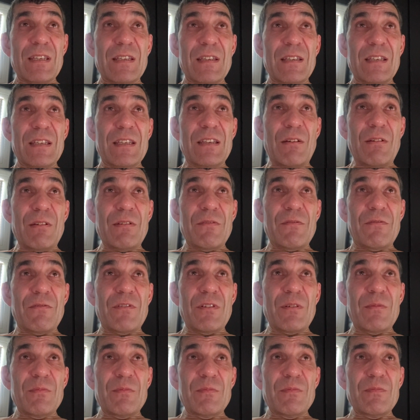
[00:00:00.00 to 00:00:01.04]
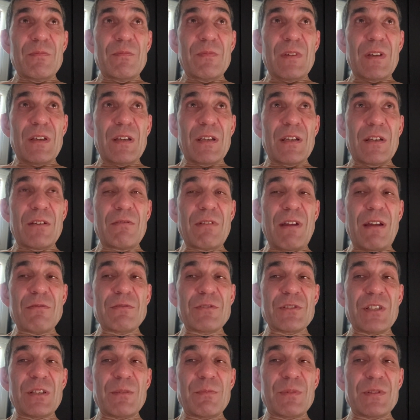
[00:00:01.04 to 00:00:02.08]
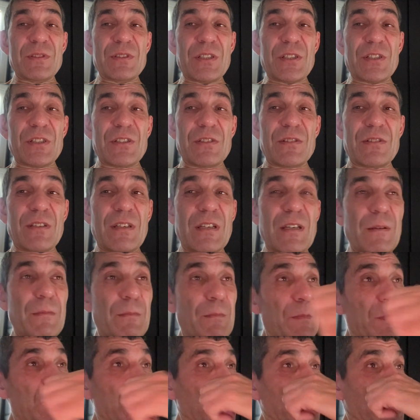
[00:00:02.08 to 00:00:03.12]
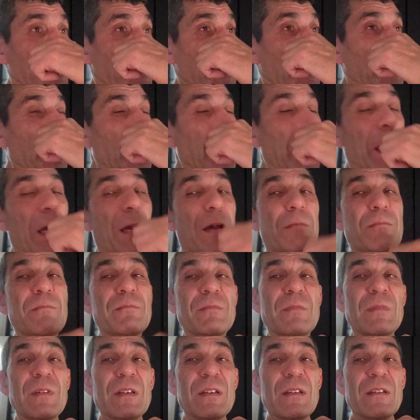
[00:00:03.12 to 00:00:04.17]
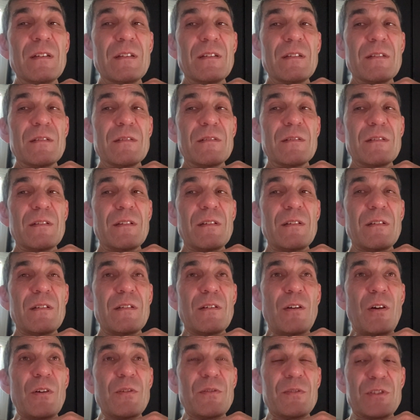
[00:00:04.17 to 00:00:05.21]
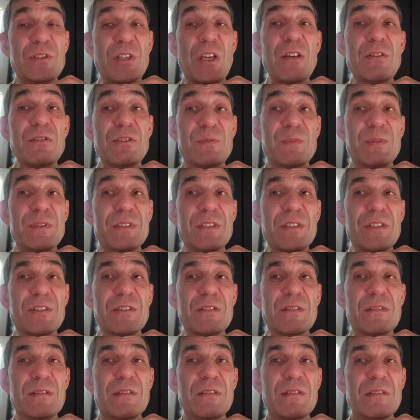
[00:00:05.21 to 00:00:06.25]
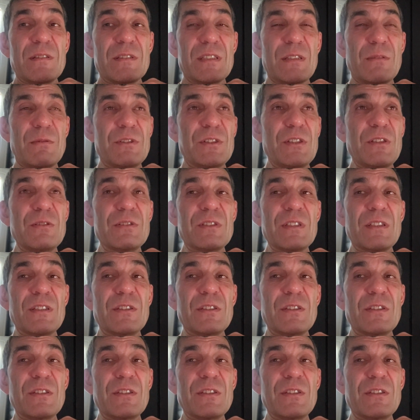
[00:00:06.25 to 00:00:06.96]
going from a crouching position to on toes position. So it was using